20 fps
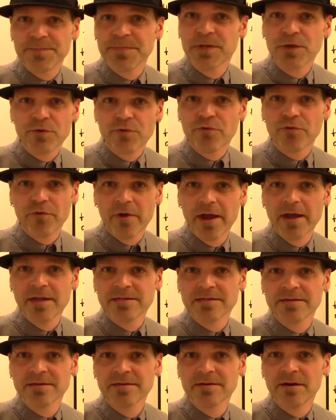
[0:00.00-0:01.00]

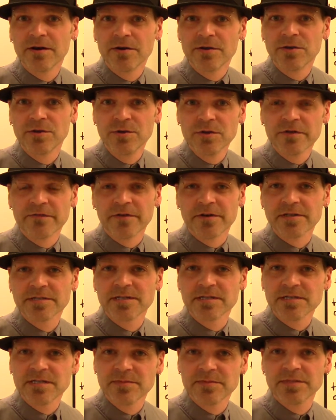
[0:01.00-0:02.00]
create a universe
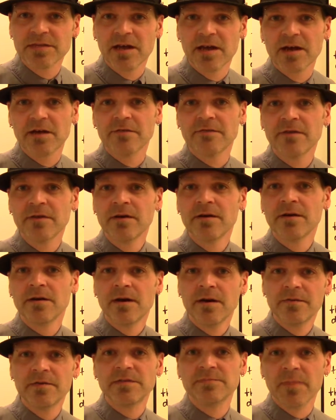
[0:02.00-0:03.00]
that seems to have
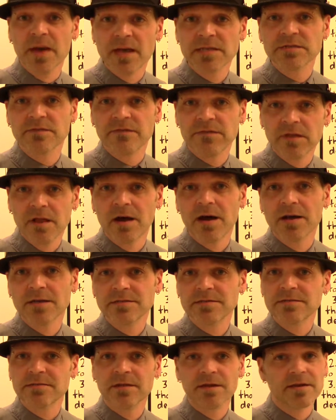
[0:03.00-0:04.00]
these massive
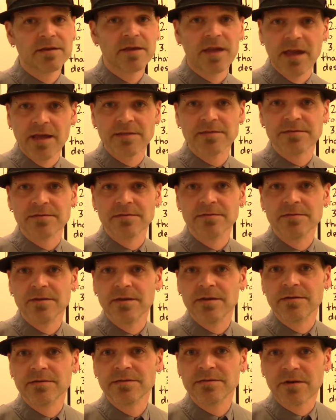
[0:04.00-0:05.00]
flaws like cancer
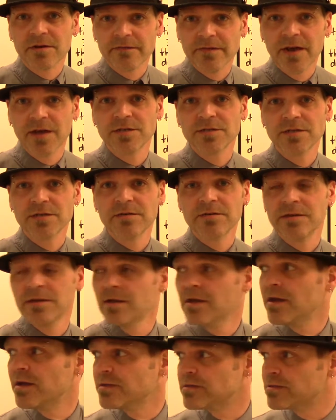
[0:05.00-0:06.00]
and starvation
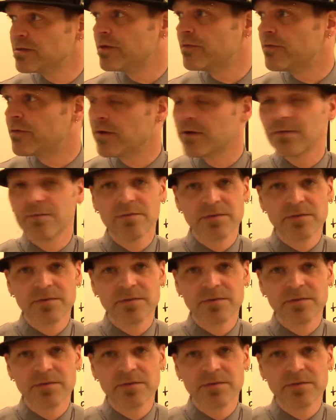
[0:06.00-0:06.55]
and so forth.